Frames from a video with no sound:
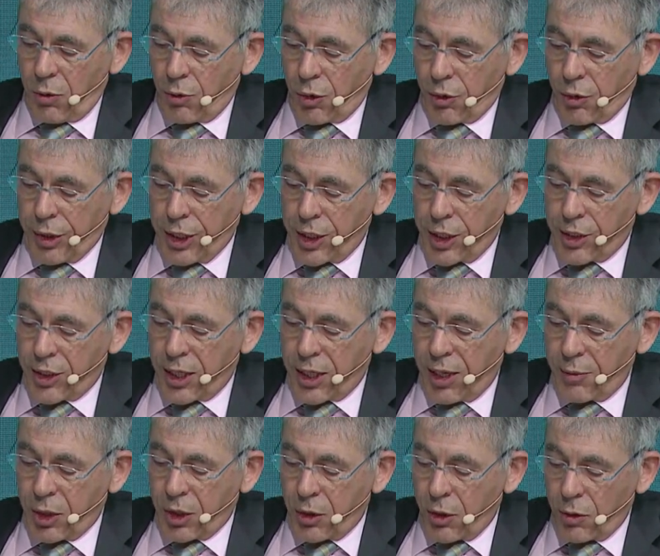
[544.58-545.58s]
reach its
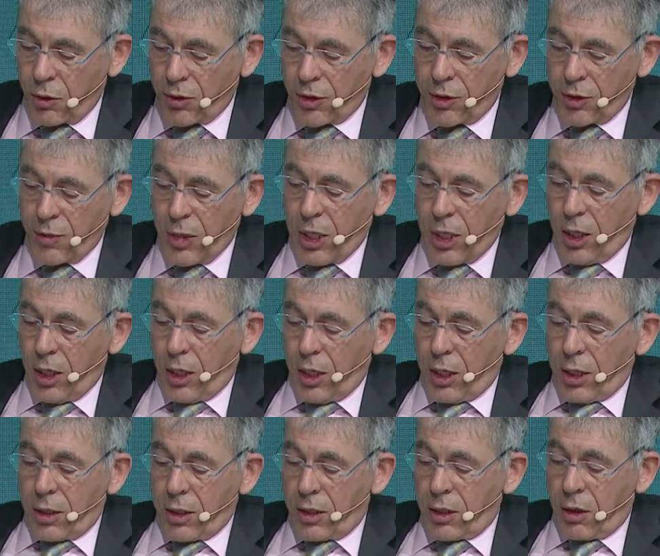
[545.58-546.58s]
climate goals.
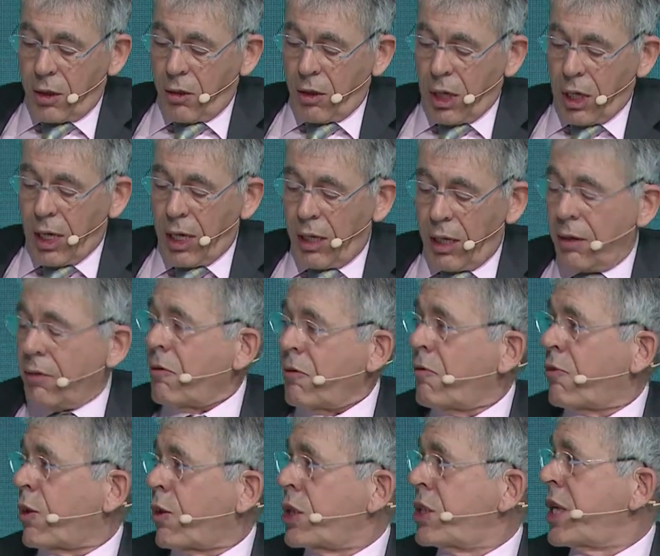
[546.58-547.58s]
So
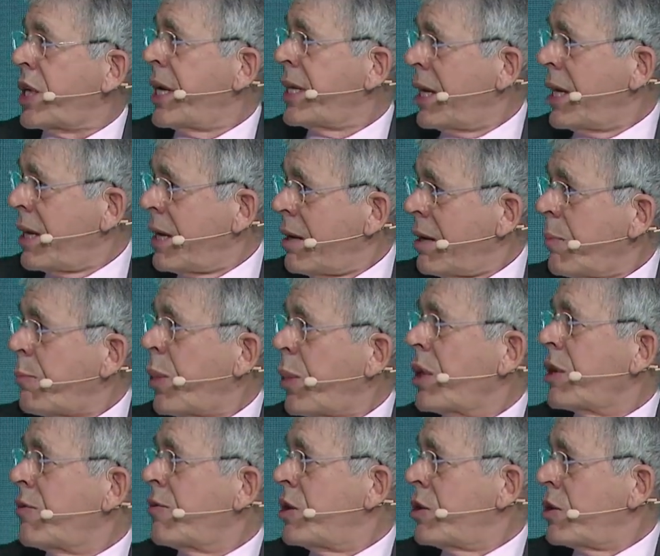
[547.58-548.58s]
for China, a
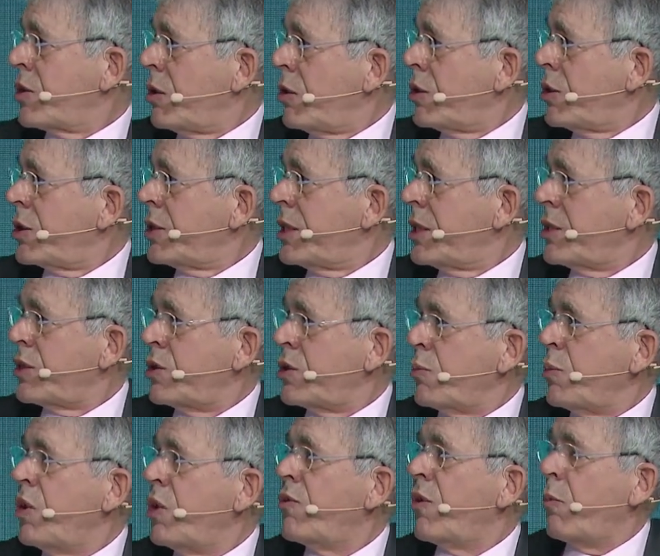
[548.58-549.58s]
part of the solution is to
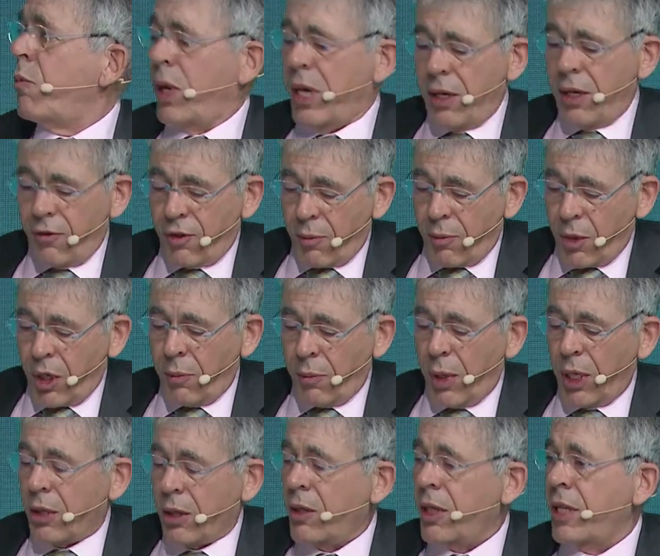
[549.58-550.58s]
move away from a
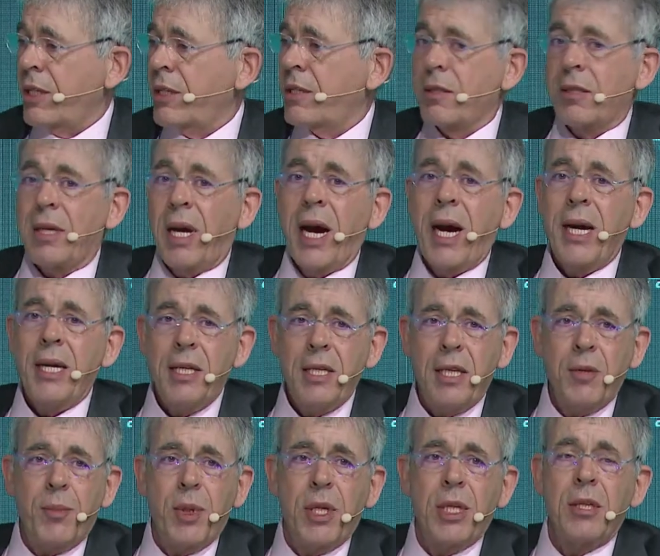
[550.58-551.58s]
model that's highly
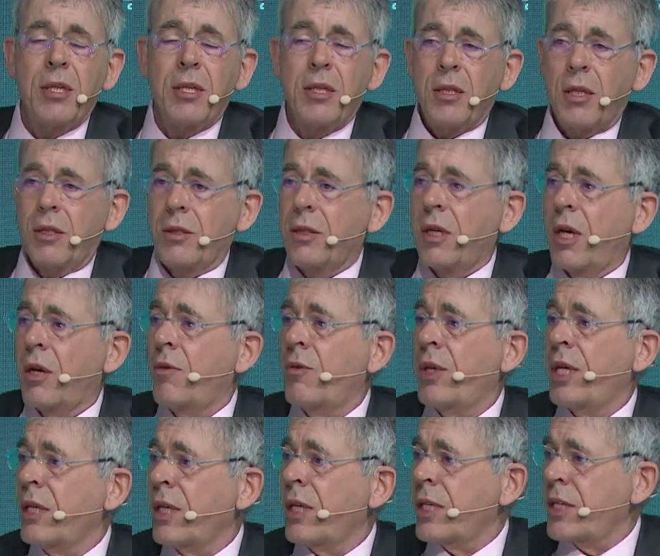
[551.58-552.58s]
dependent on
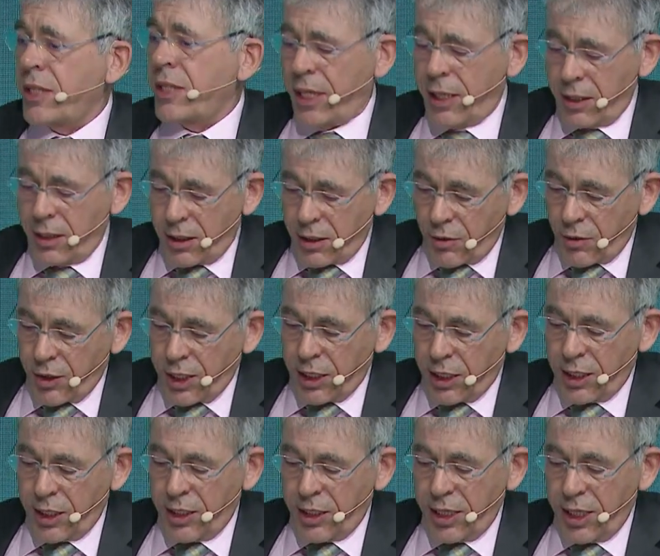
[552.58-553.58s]
real estate. Real
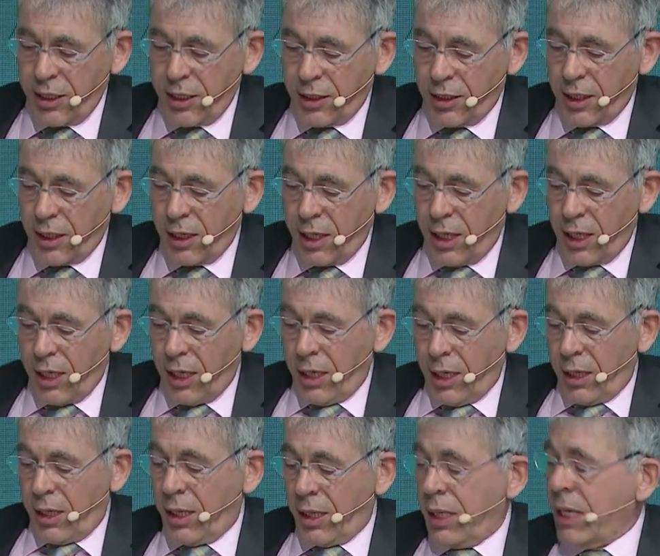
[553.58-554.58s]
estate
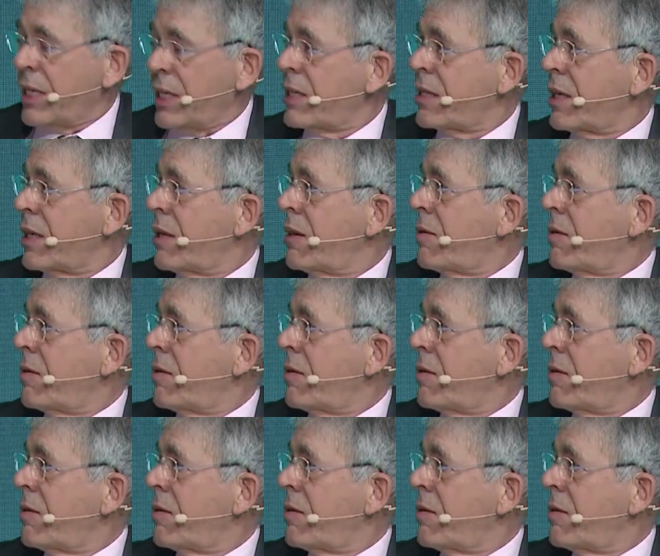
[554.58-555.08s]
is